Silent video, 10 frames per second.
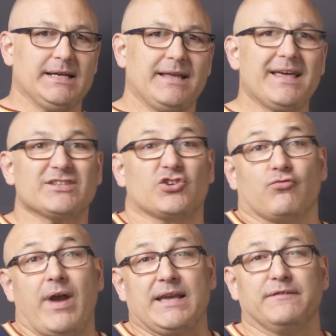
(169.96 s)
Now that's
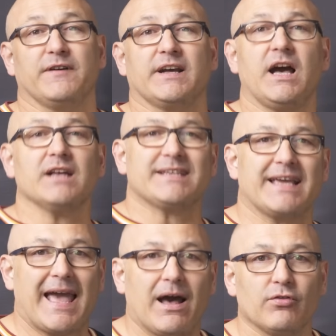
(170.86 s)
great for
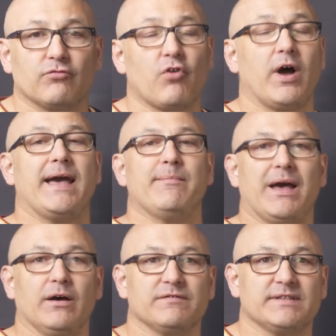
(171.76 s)
cutting out the right
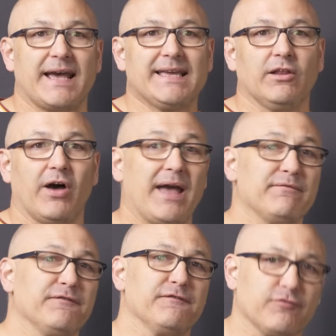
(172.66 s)
amount of daylight
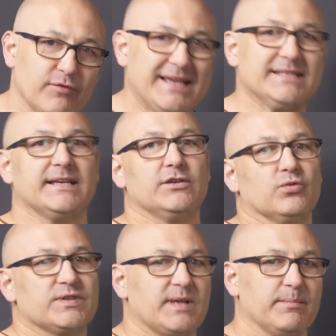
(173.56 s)
and freezing
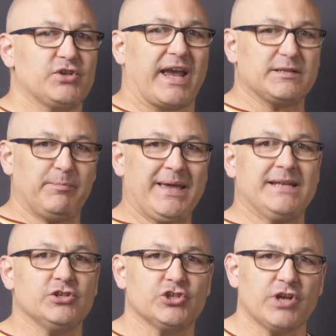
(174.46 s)
your subject
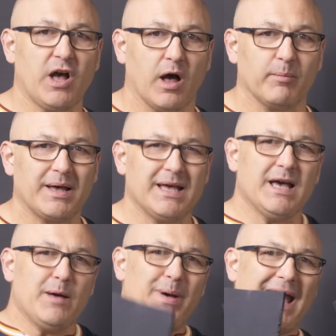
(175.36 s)
pin sharp,
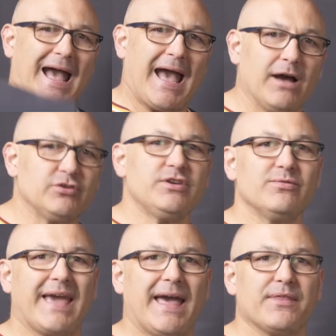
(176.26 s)
but how do you
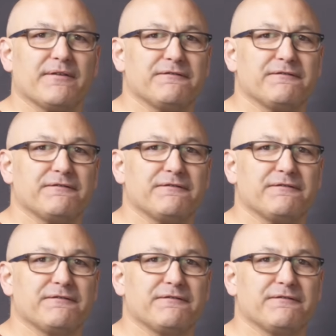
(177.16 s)
get the